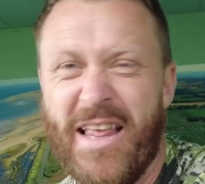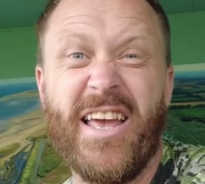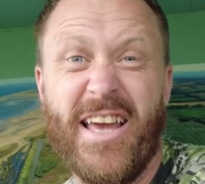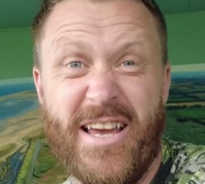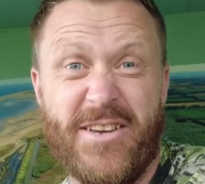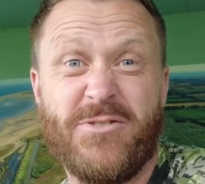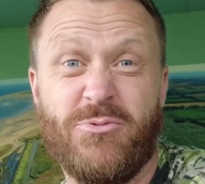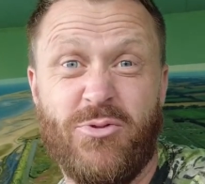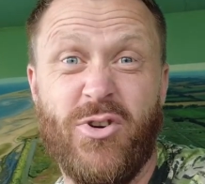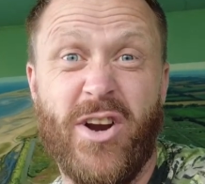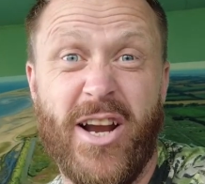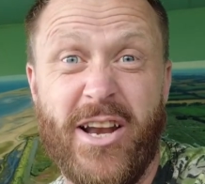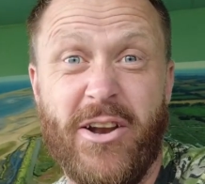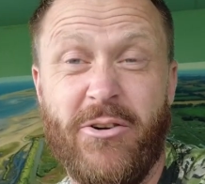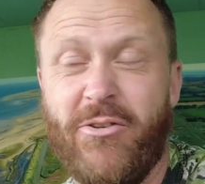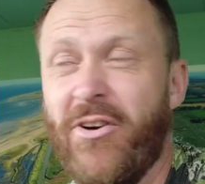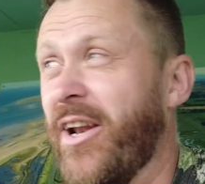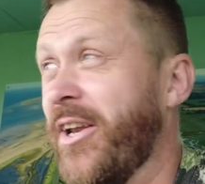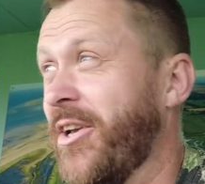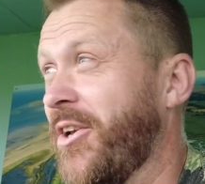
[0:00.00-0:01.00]
It's
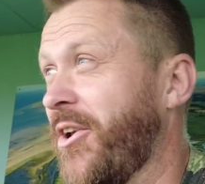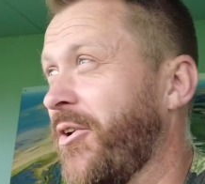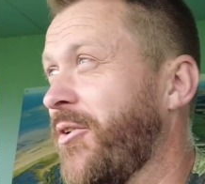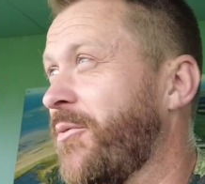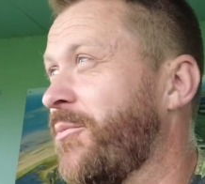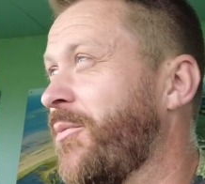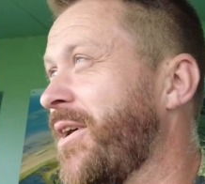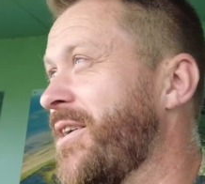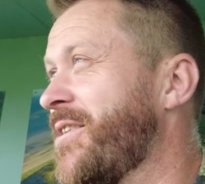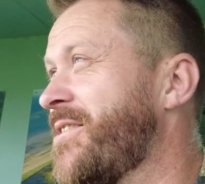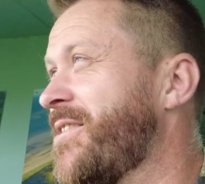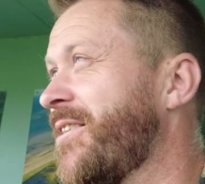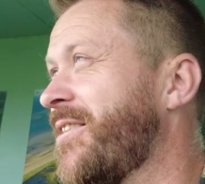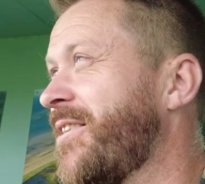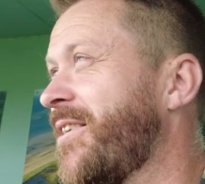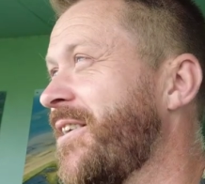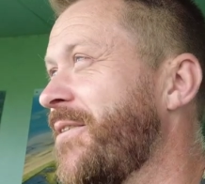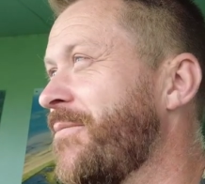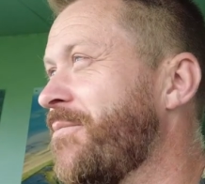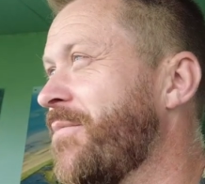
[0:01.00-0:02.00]
really good,
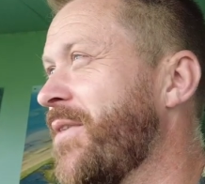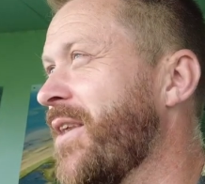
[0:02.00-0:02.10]
basically.